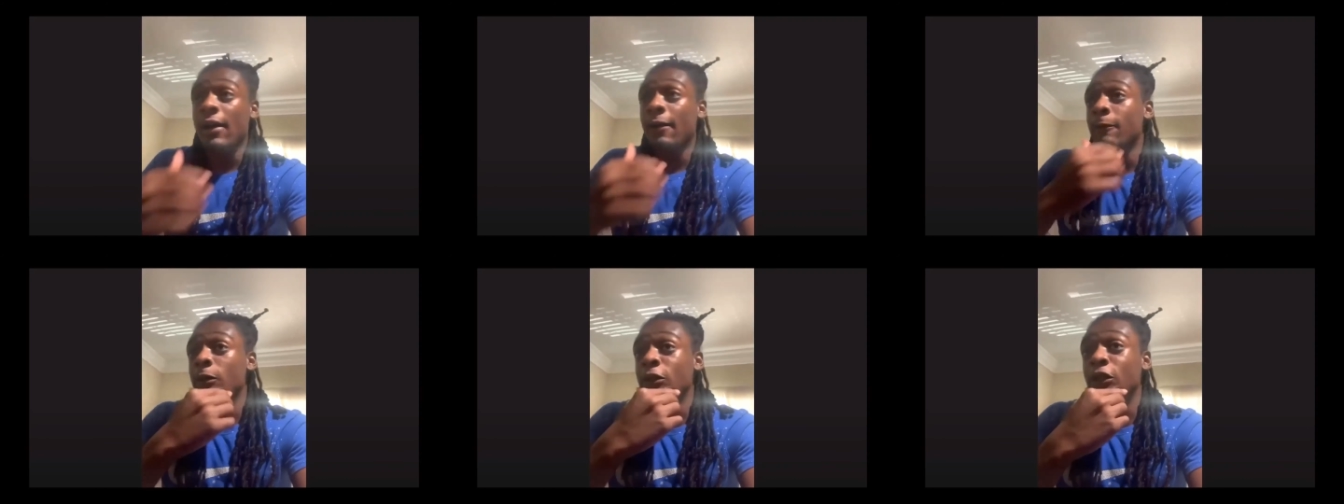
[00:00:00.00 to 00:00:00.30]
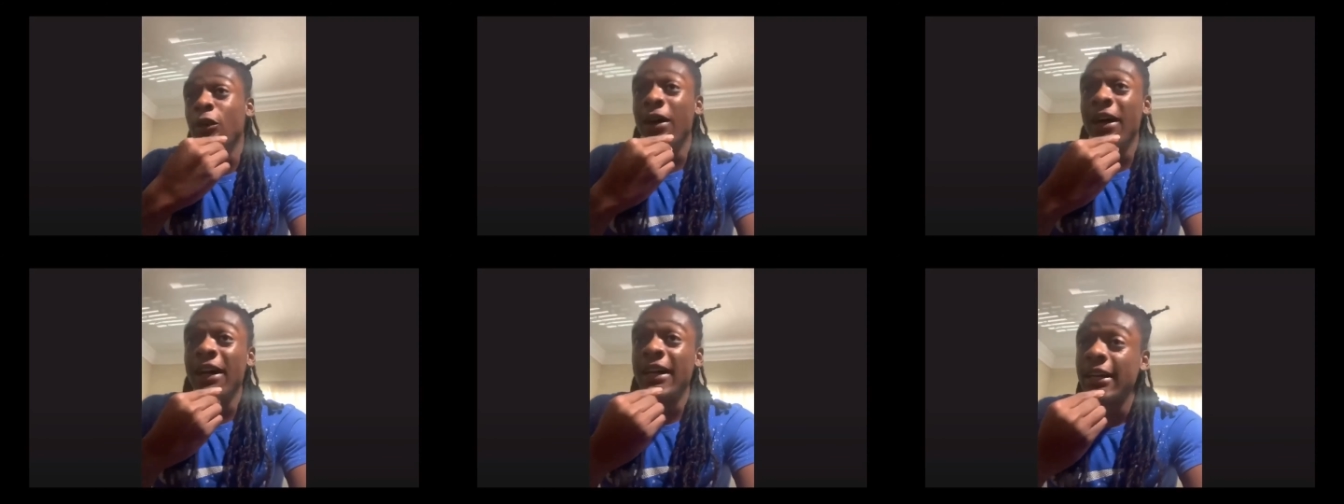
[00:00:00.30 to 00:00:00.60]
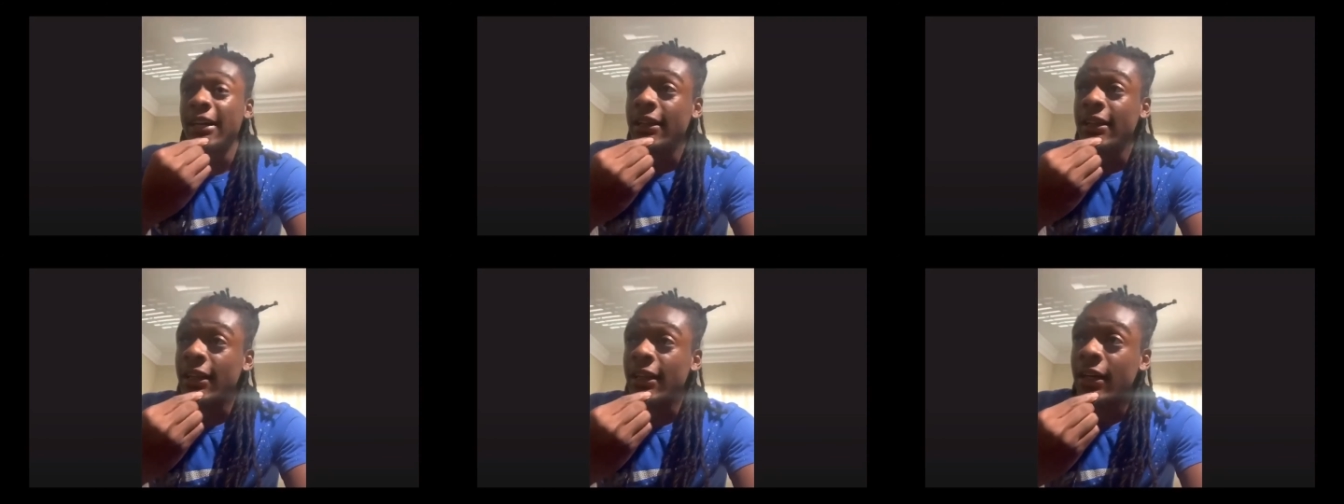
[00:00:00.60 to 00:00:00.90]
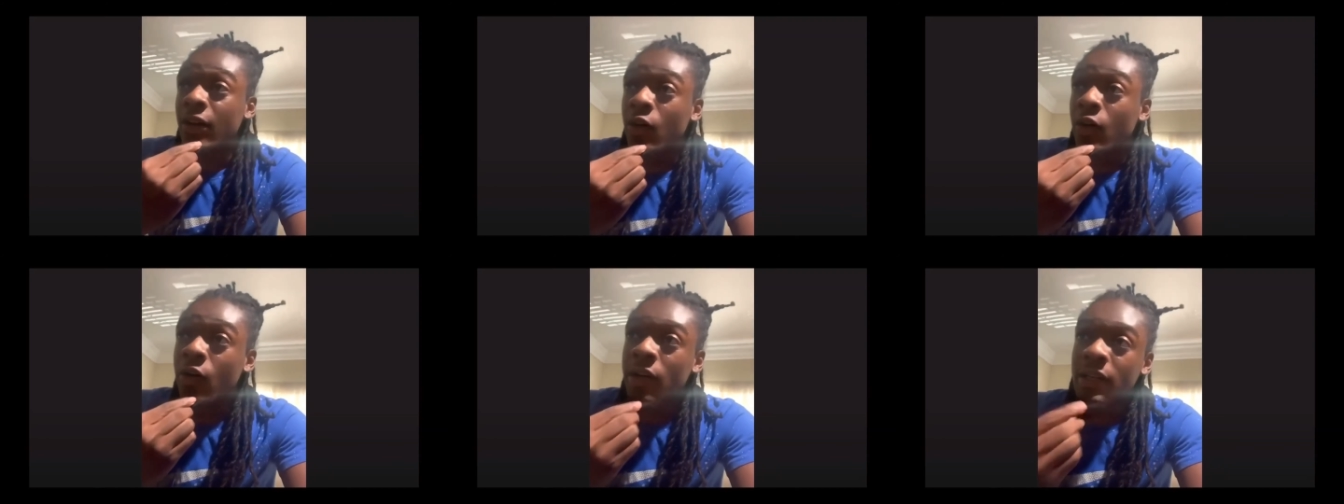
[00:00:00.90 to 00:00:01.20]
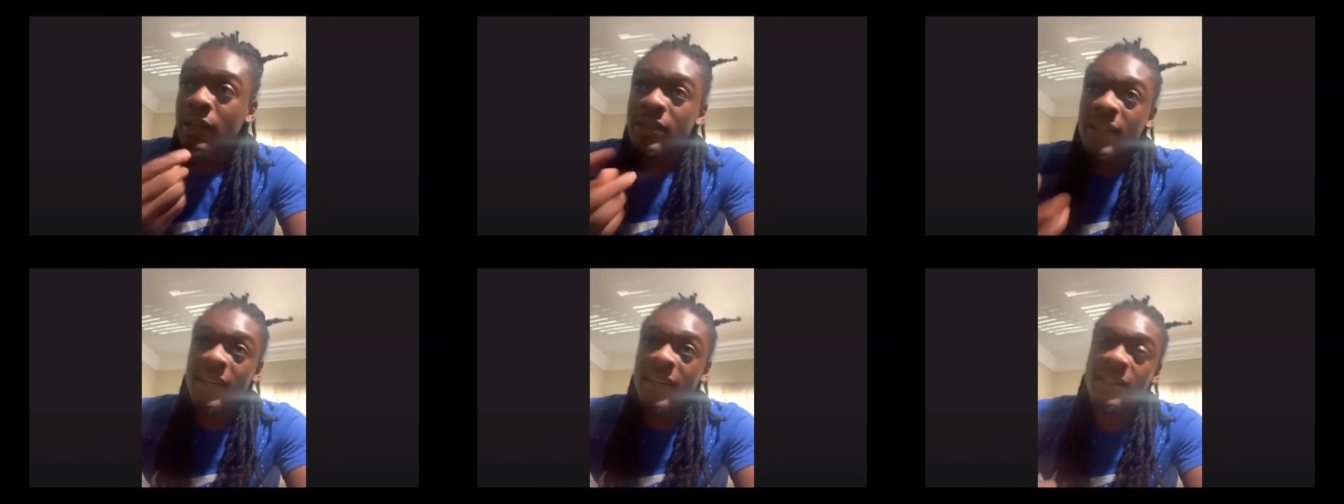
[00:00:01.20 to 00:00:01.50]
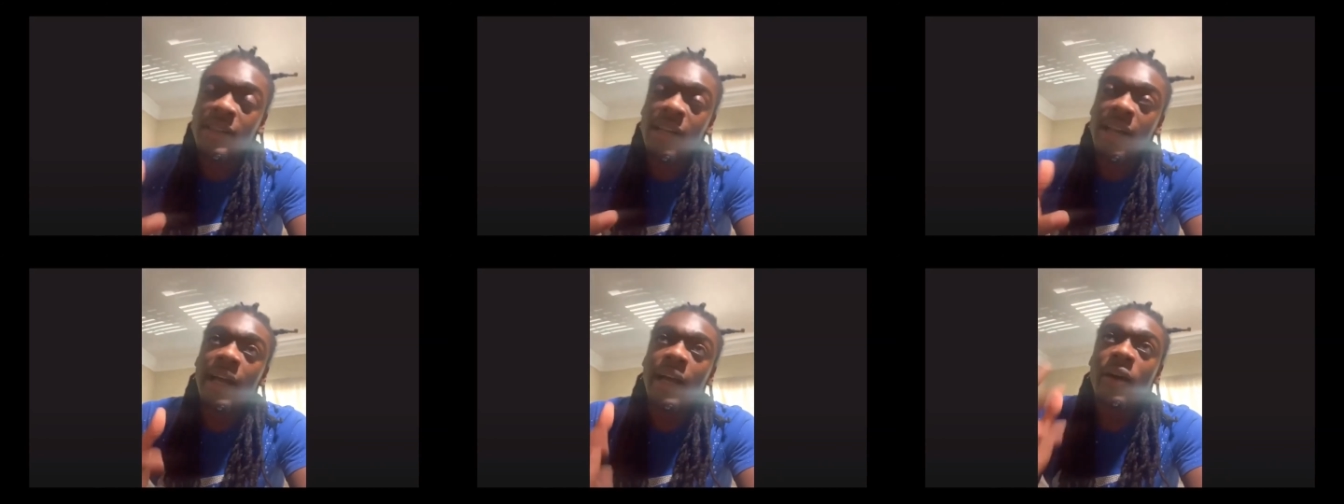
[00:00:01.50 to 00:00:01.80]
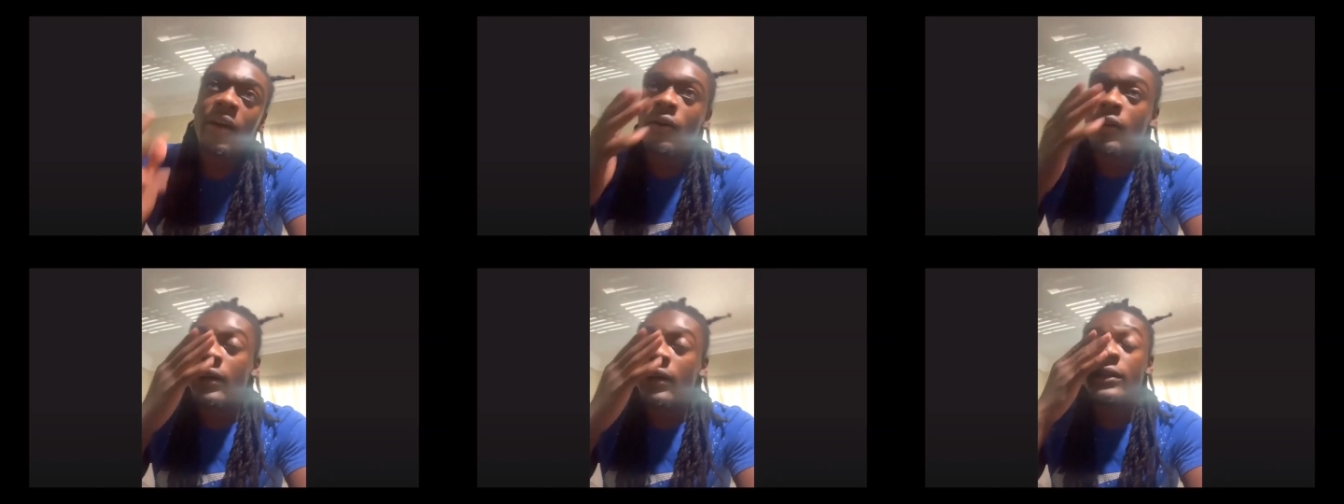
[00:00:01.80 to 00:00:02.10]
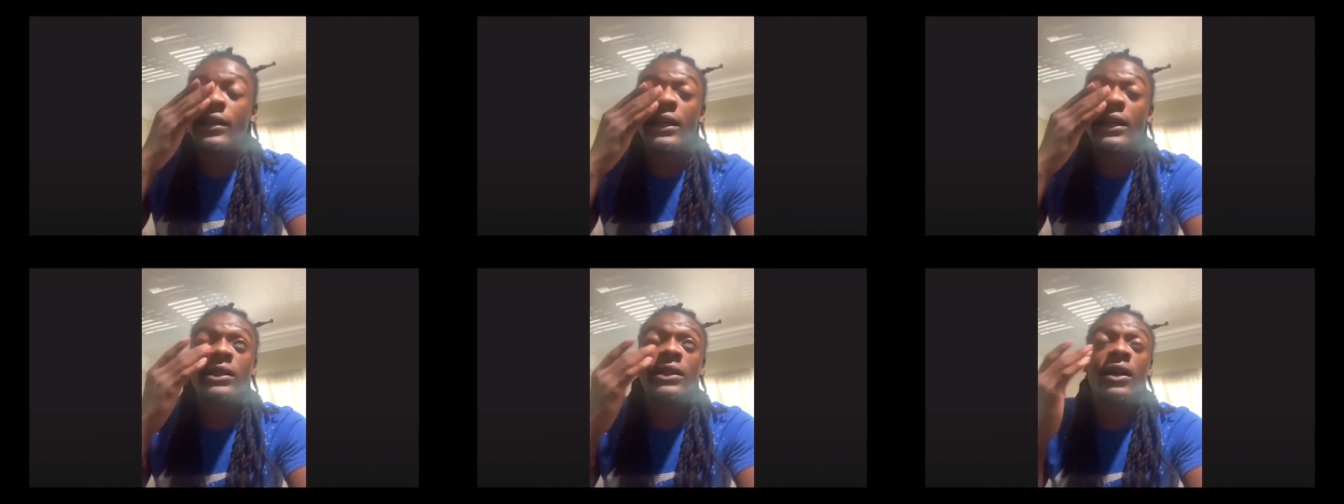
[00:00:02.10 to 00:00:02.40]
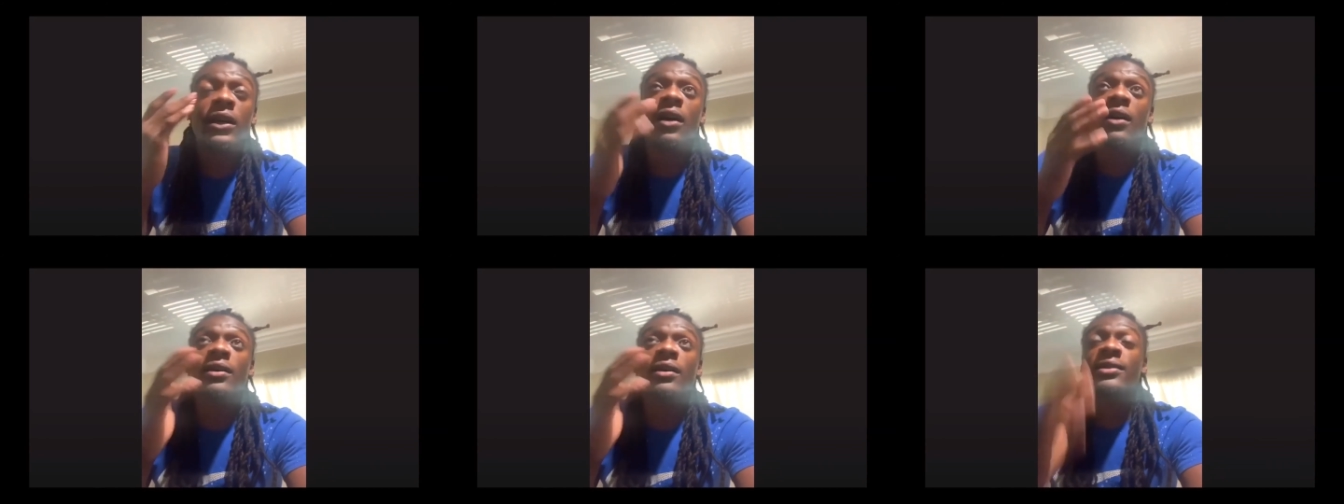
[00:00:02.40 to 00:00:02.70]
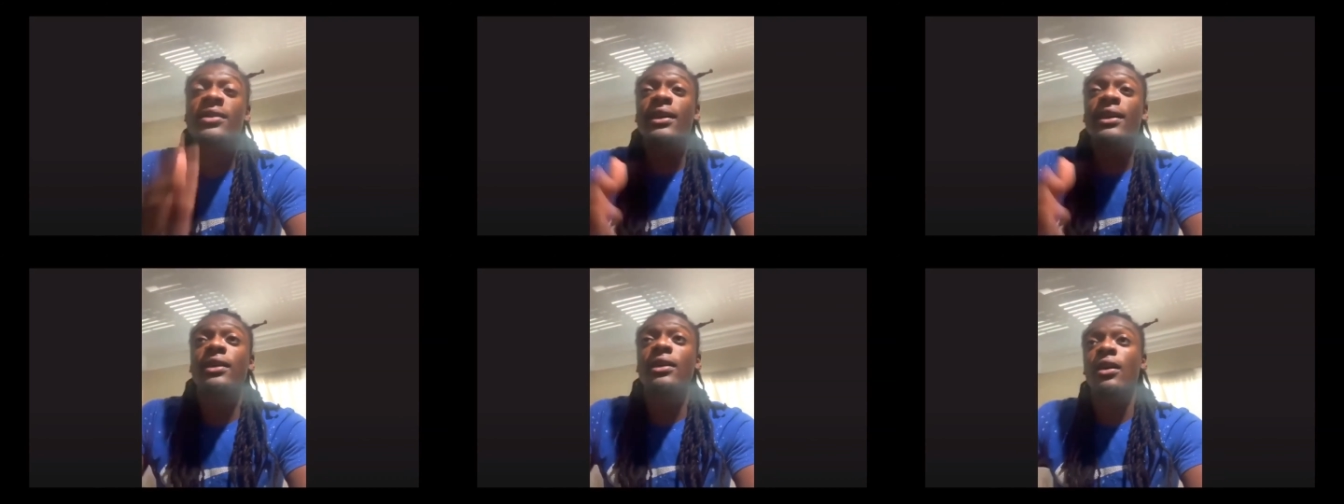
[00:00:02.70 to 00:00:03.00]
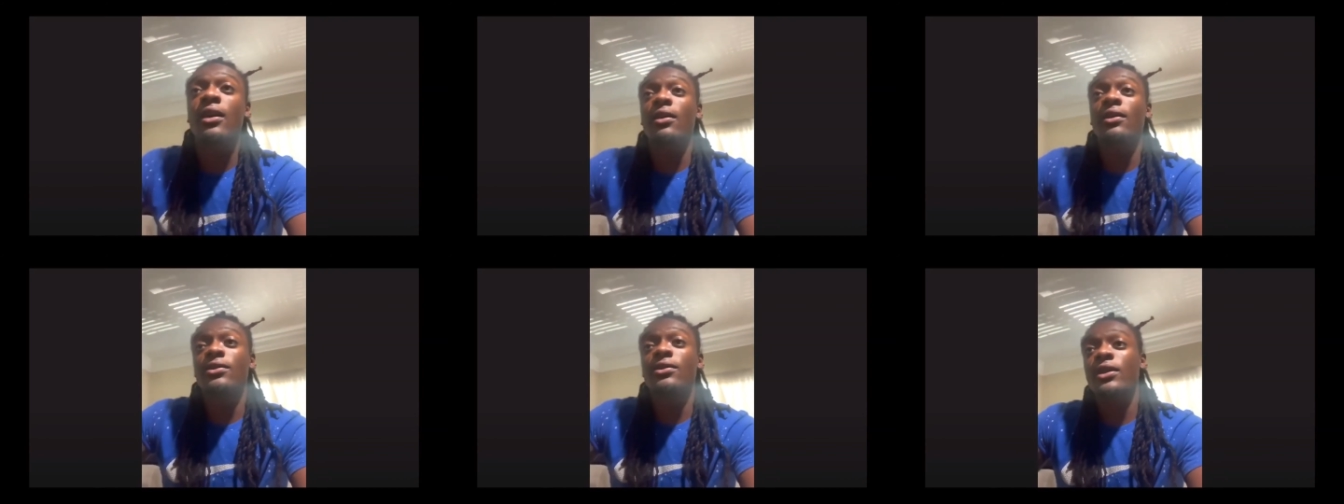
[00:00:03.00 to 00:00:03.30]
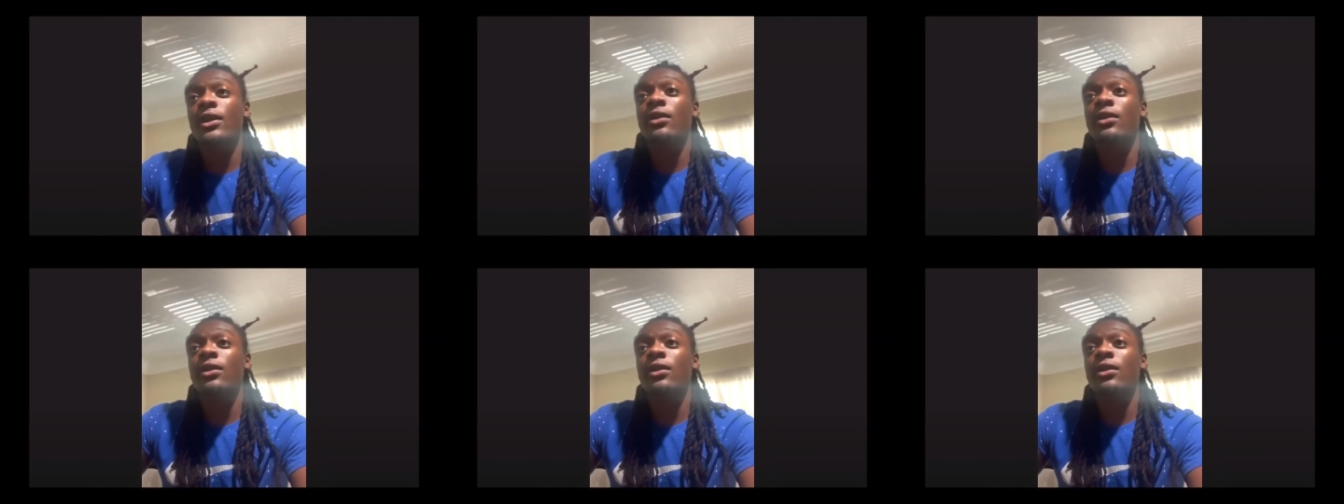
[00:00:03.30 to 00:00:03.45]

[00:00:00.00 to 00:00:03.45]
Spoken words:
So I get the orientation. I had orientation August 2nd and August 3rd.